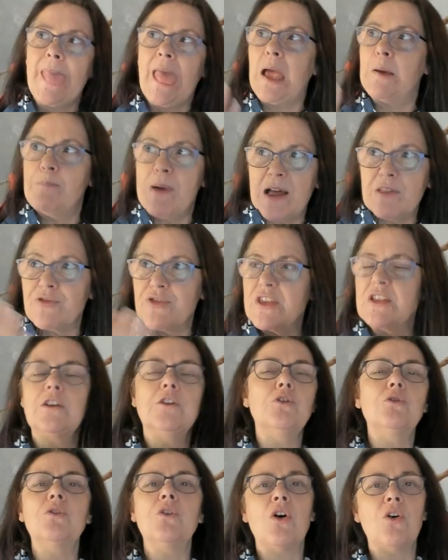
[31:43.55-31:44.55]
But the
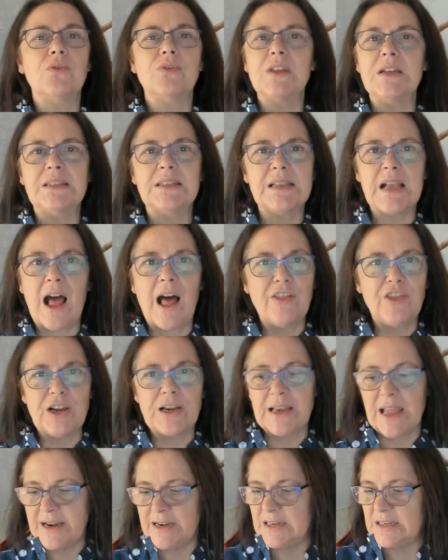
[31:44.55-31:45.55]
look on this other
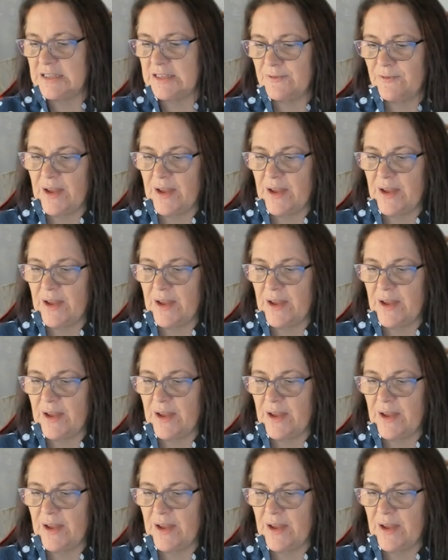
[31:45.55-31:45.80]
lady's